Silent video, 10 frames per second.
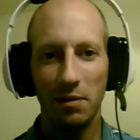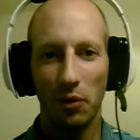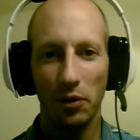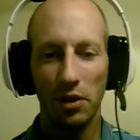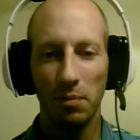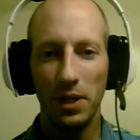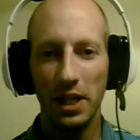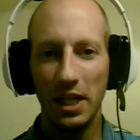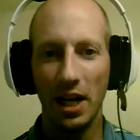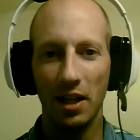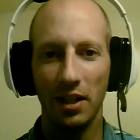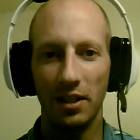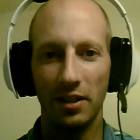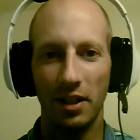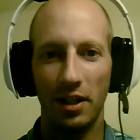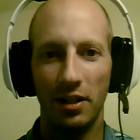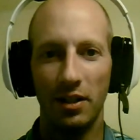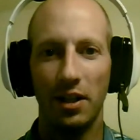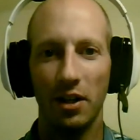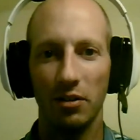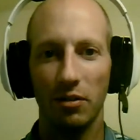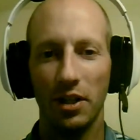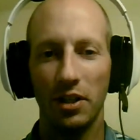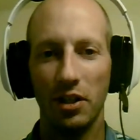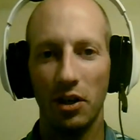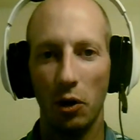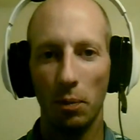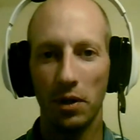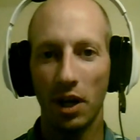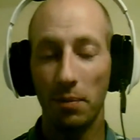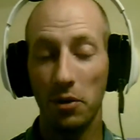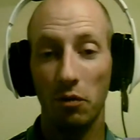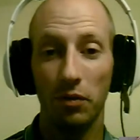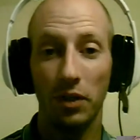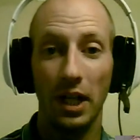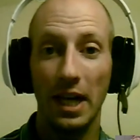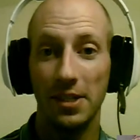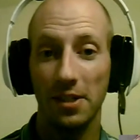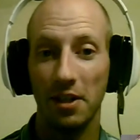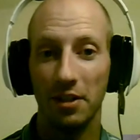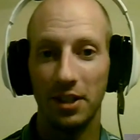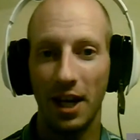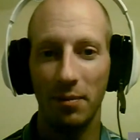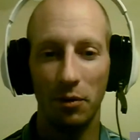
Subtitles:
both in the PDL and they're running the Open Cup, and hopefully it lasts a long time.